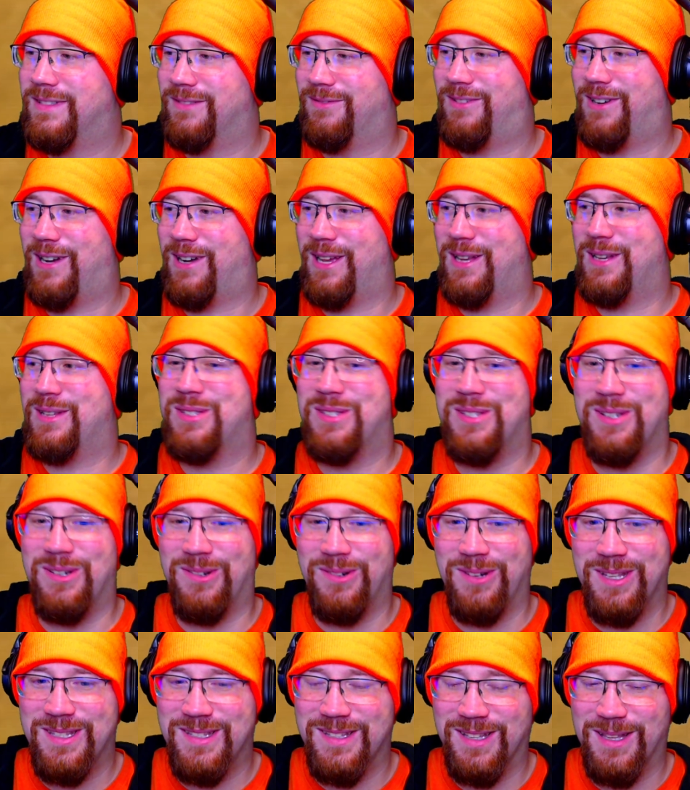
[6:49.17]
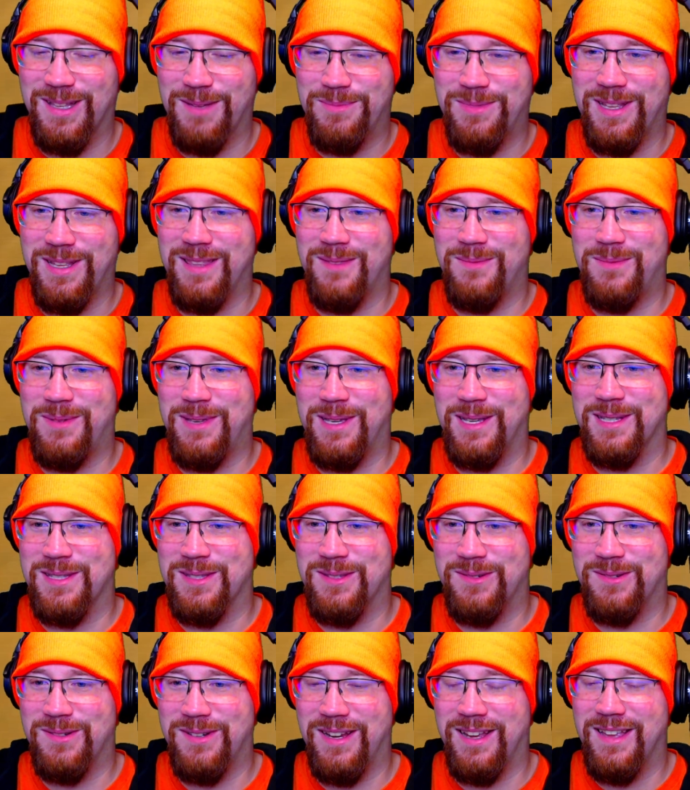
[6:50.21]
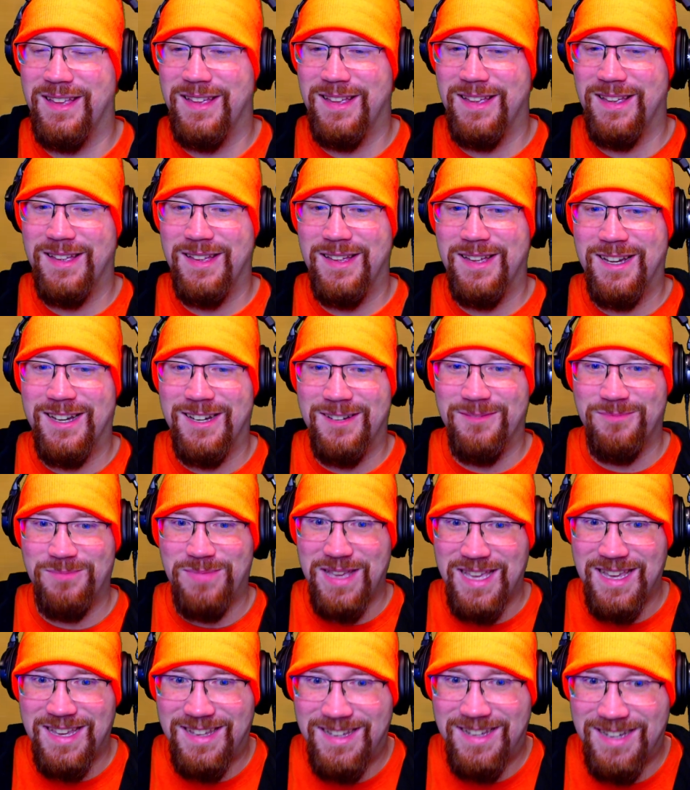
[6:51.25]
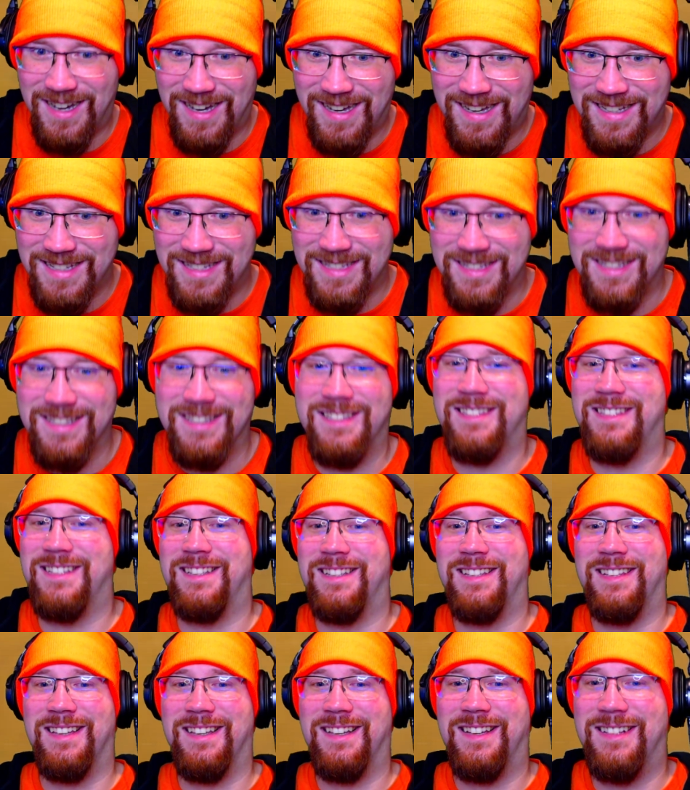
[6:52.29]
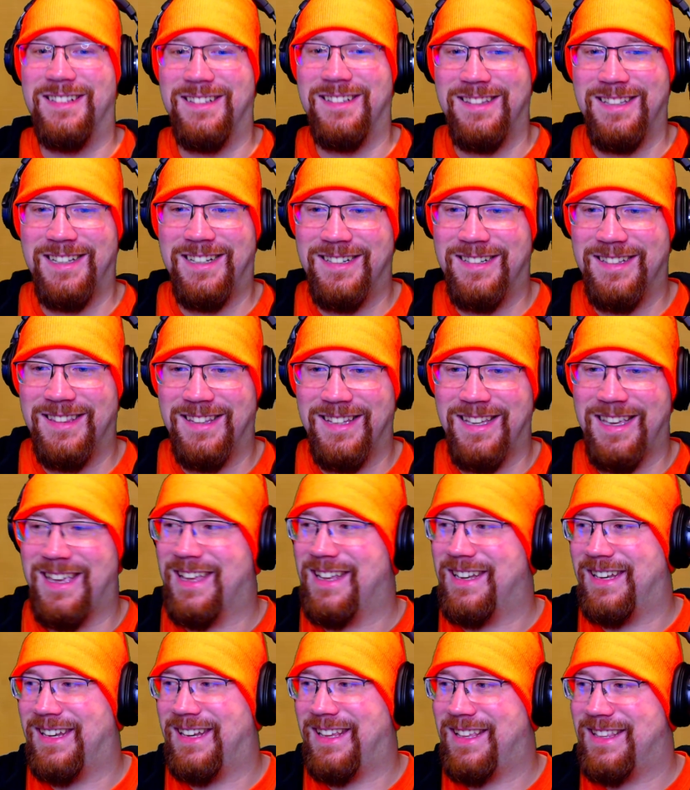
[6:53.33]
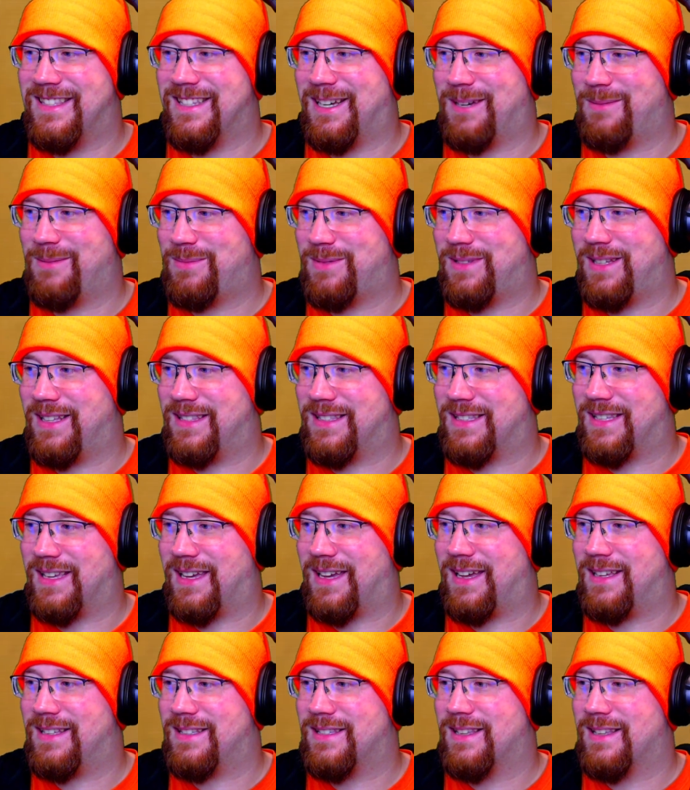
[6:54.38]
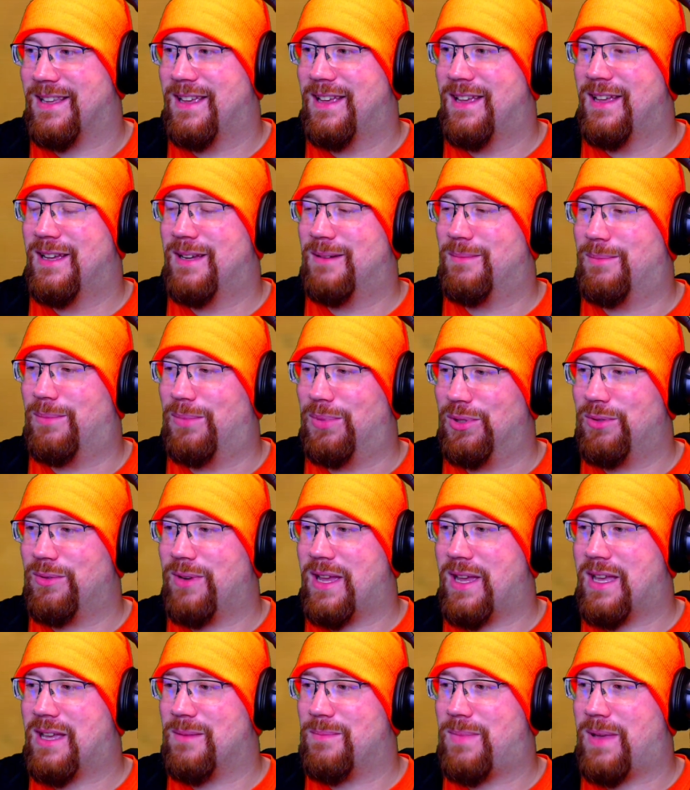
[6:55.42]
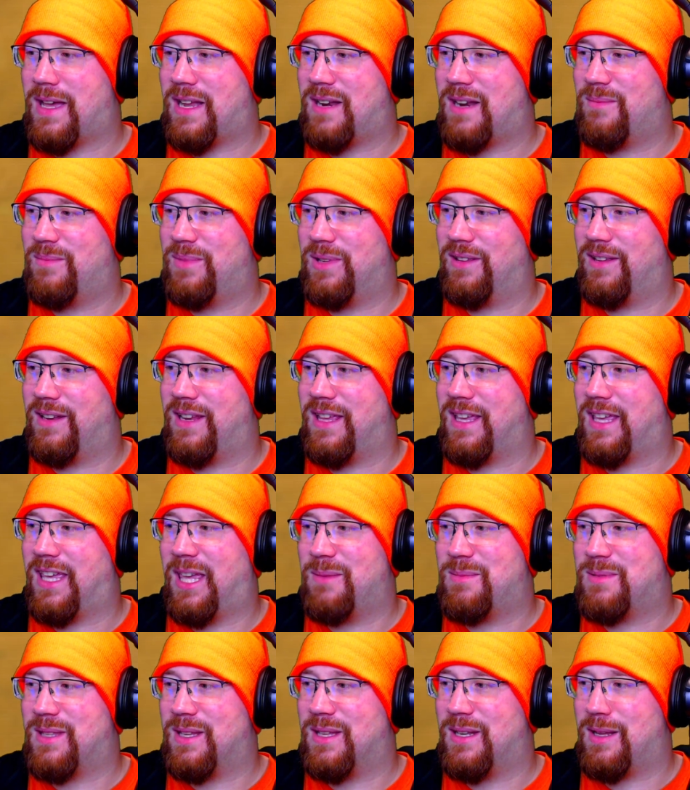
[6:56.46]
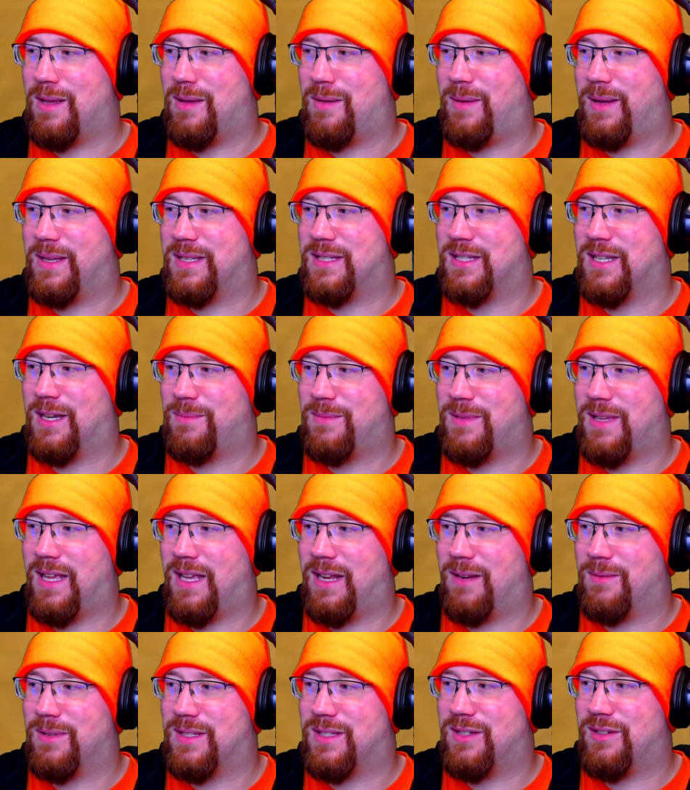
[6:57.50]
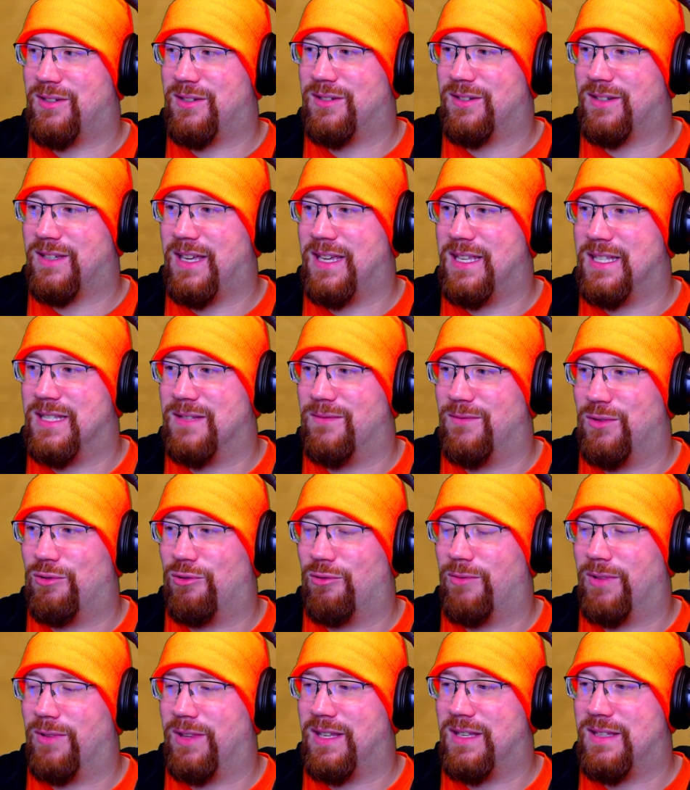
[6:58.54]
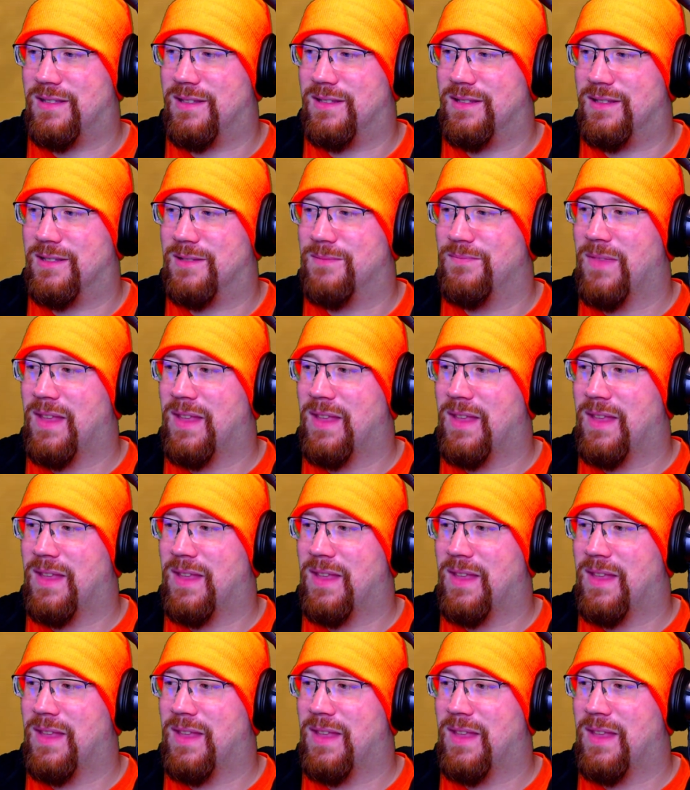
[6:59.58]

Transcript: Why does Sony still update the PS3? Because clearly it needs updates, guys. Blu-ray compatibility keeps the database updated with serial keys of newer releases.